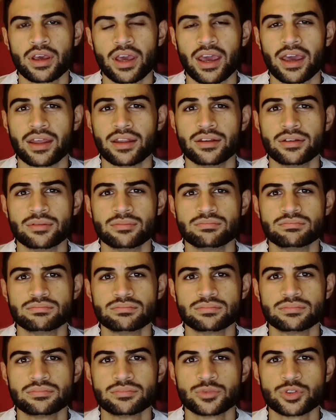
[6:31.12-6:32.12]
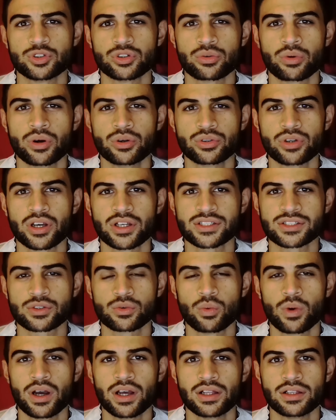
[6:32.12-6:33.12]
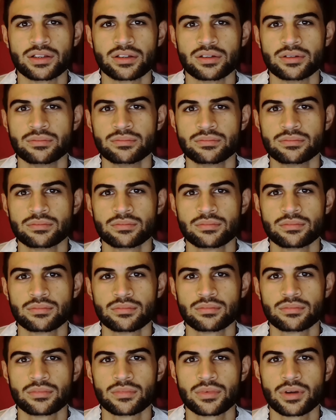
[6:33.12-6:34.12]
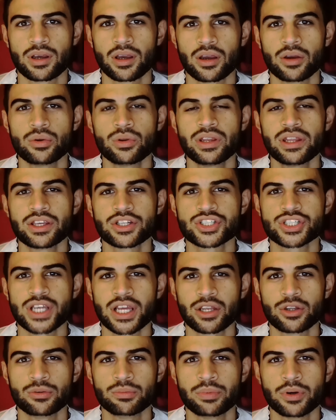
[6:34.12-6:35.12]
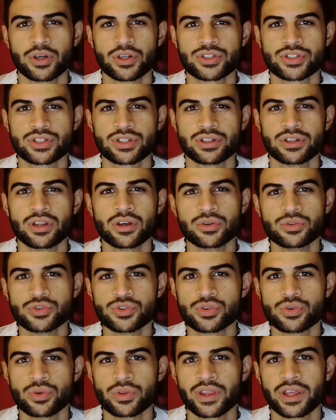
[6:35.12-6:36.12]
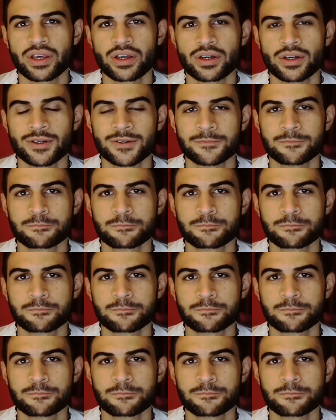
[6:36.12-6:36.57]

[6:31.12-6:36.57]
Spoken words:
And to quote Oscar Wilde, only a shallow person knows who they are.